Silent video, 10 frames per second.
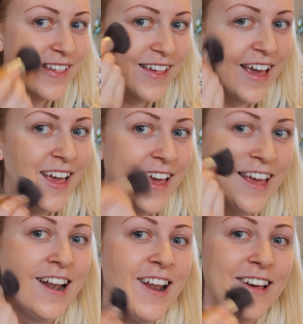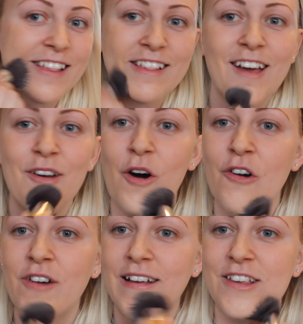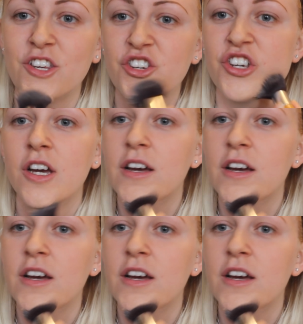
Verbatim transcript: see it looks so orange.